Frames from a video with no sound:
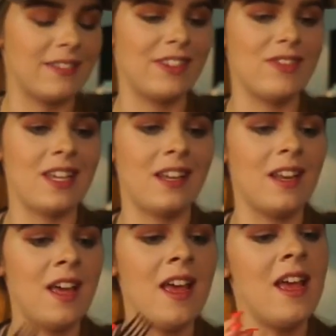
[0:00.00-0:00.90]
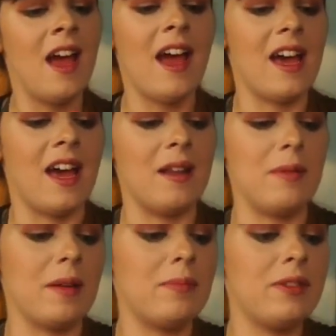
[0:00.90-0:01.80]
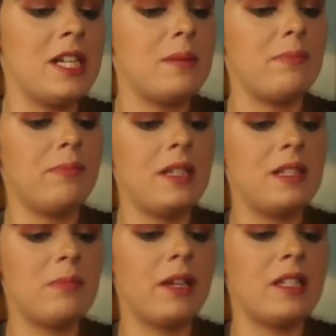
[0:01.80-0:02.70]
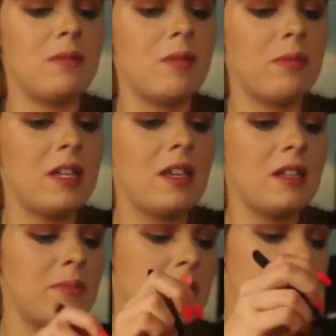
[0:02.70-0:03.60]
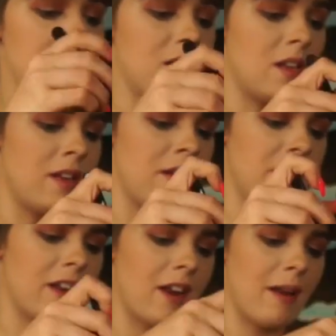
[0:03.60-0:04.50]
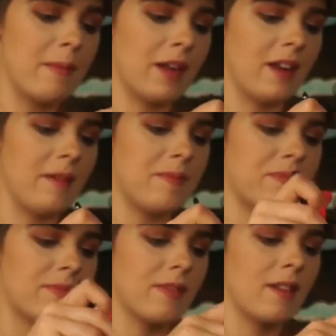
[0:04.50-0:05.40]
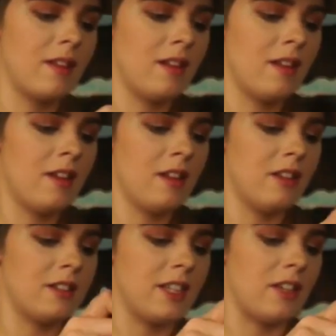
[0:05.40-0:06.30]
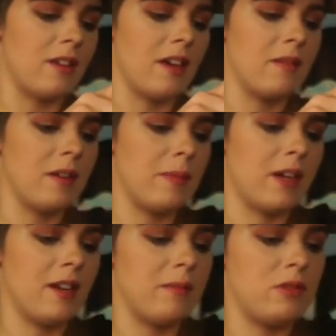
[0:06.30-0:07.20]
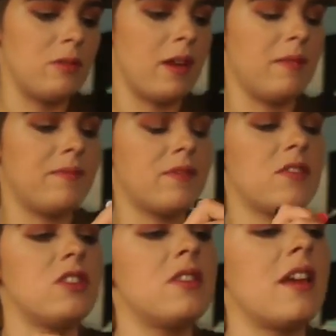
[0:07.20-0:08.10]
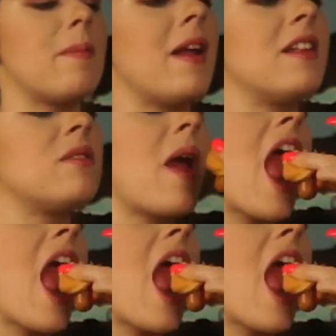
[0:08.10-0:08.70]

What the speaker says: 15, and I'd be like, please, please bring it to me, please, please. Can I not pick it up? Looks like you can't really pick it up too well. Just take a bite this